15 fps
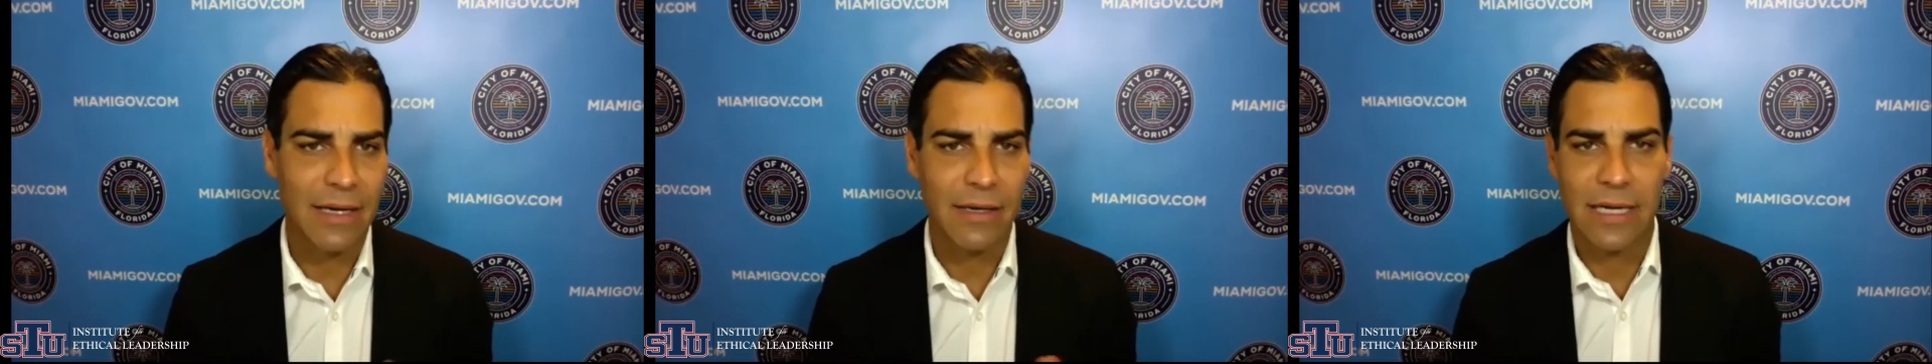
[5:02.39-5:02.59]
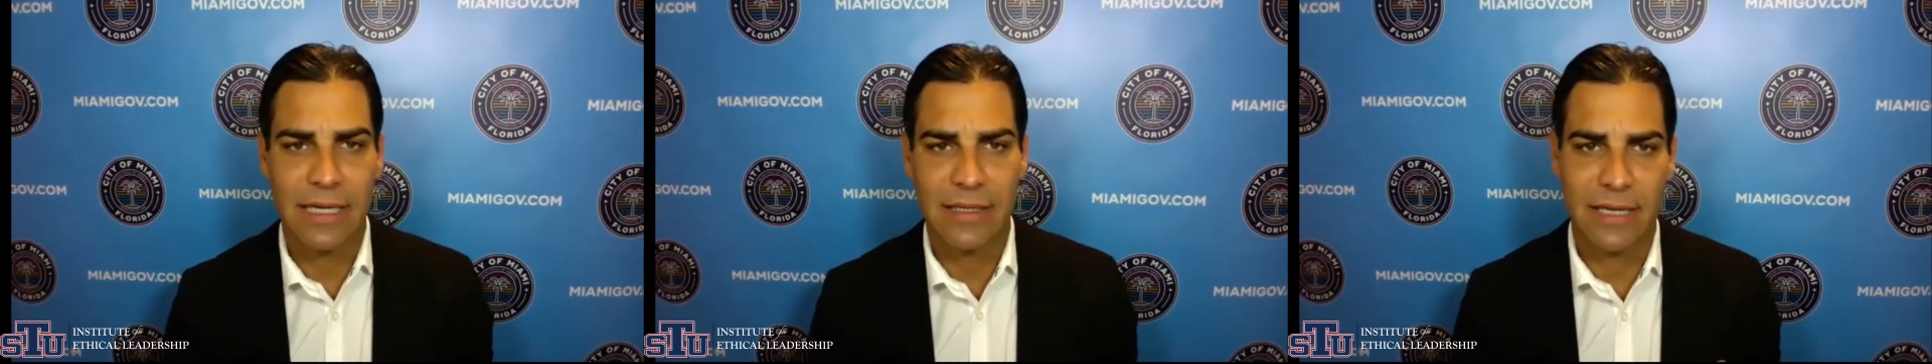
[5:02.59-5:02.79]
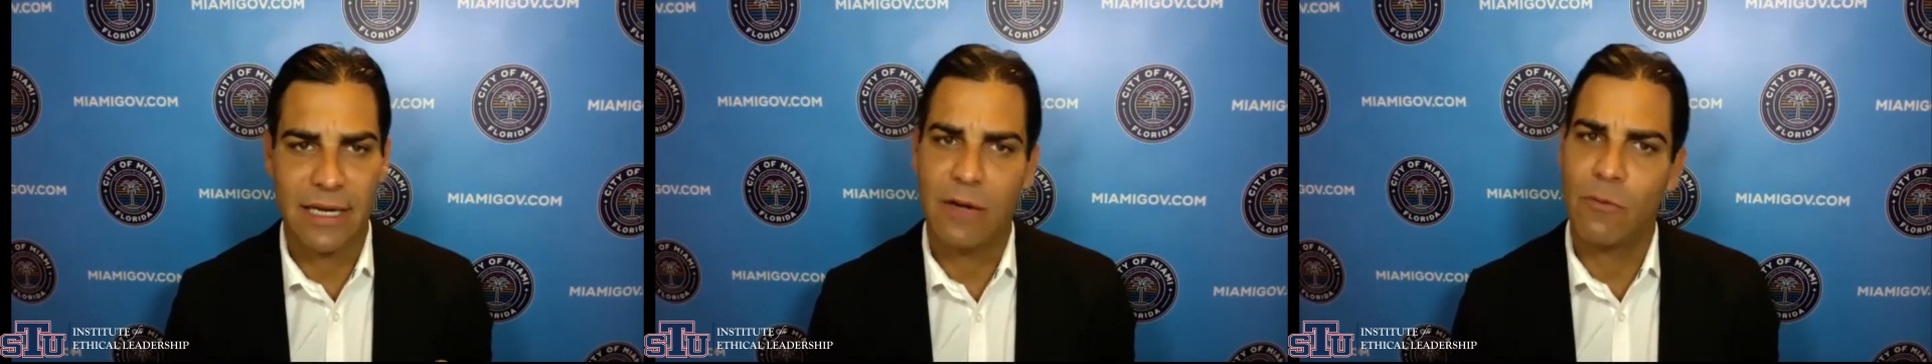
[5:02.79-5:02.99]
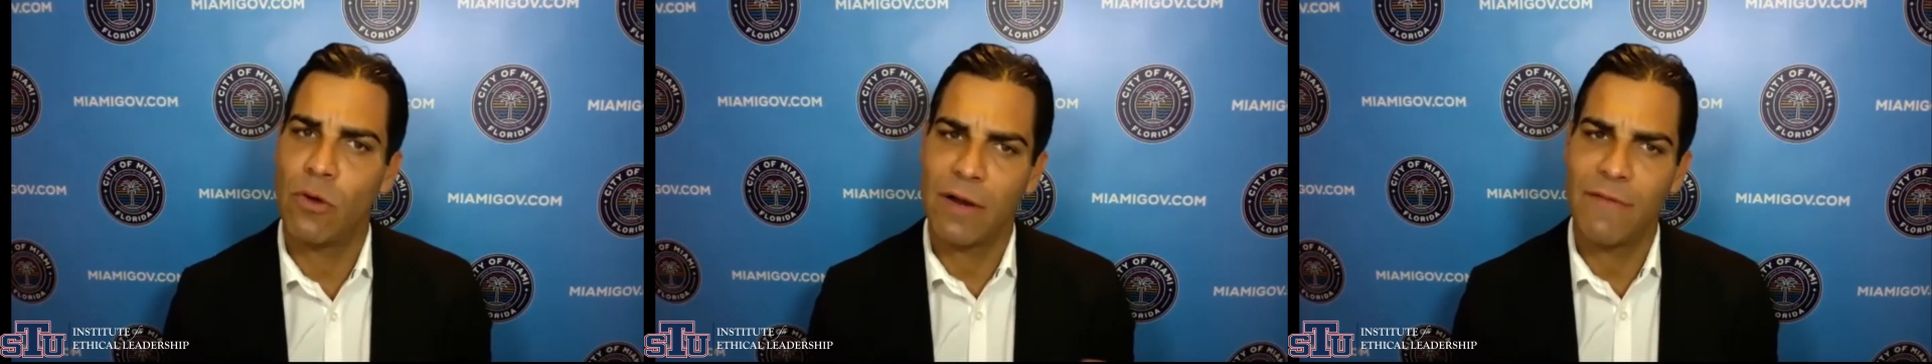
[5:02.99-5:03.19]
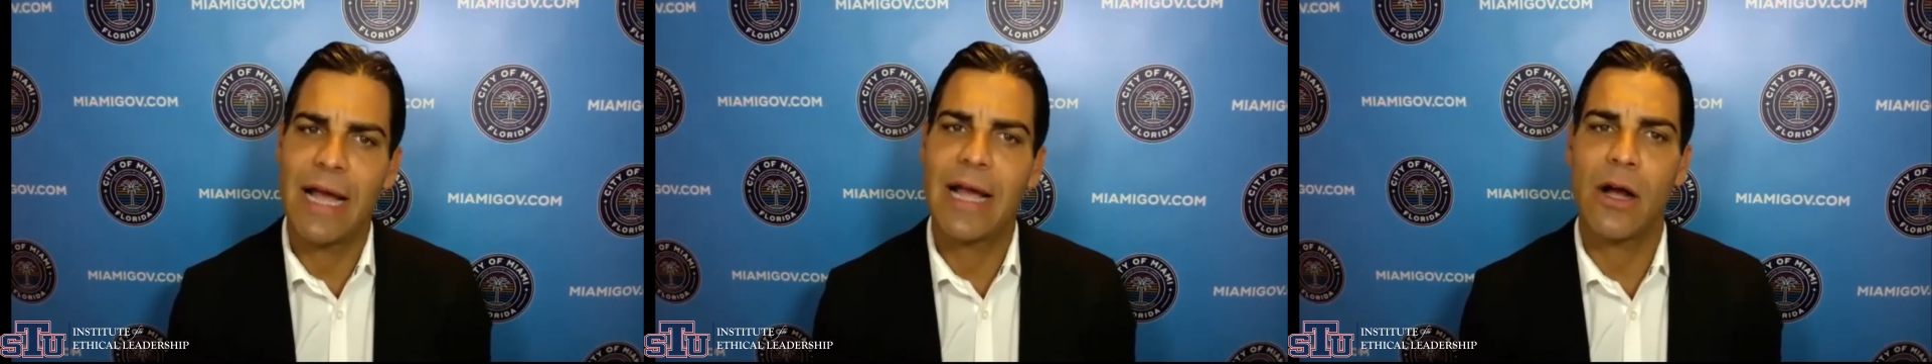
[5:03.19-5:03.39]
and say, what
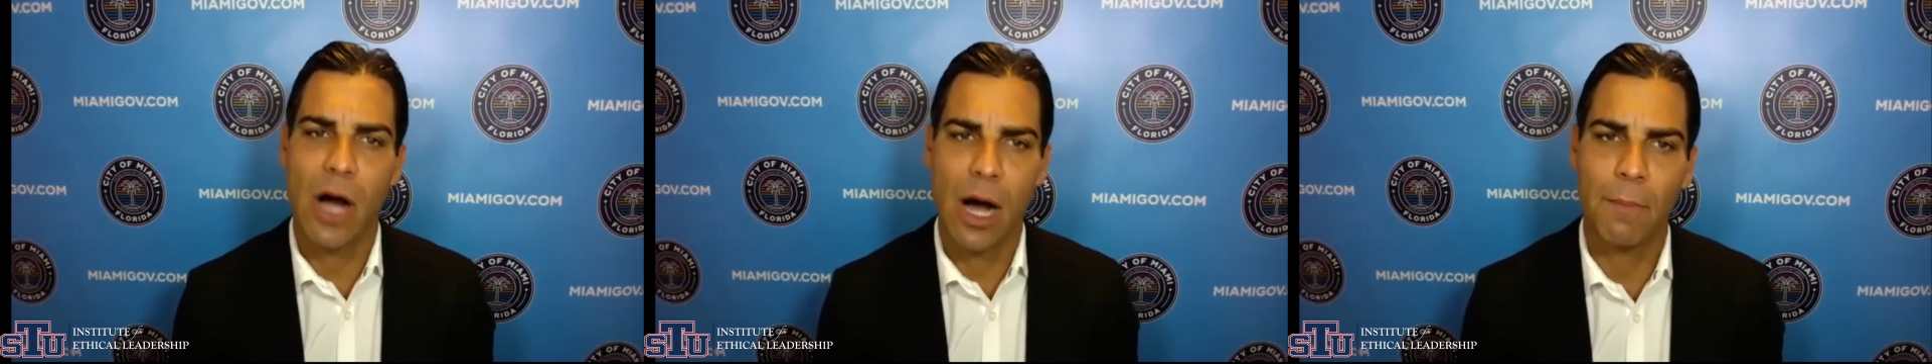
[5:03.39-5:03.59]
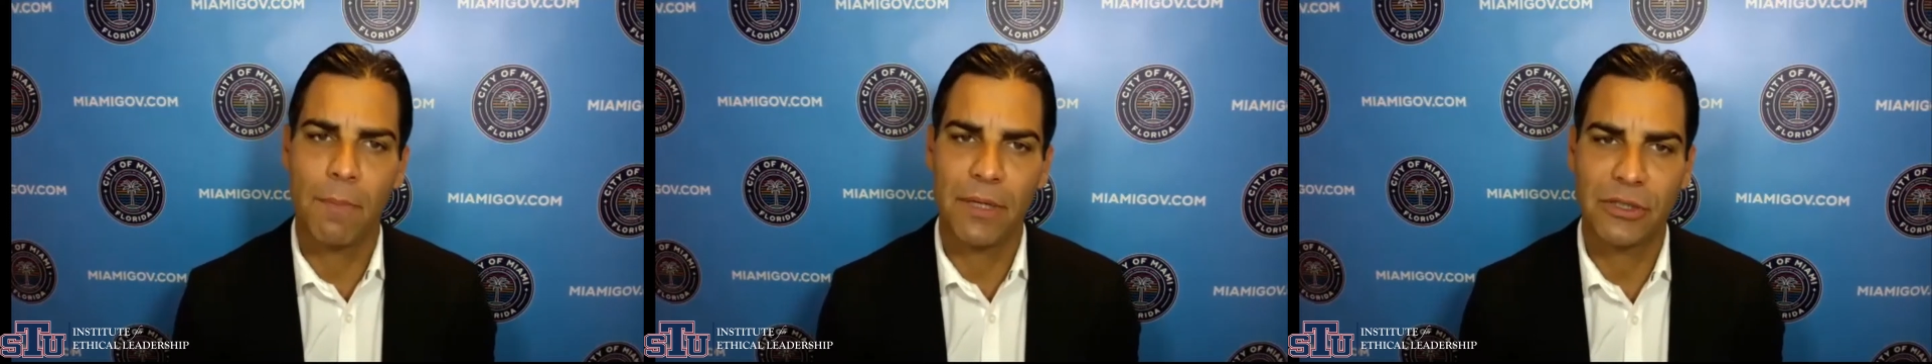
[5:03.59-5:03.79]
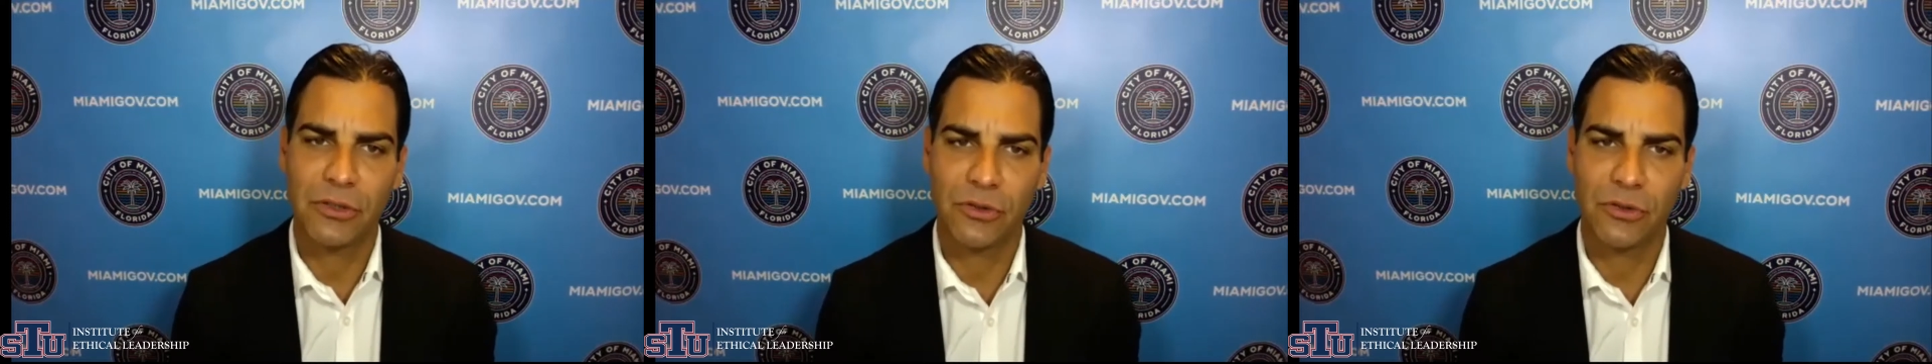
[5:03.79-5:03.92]
have I accomplished? So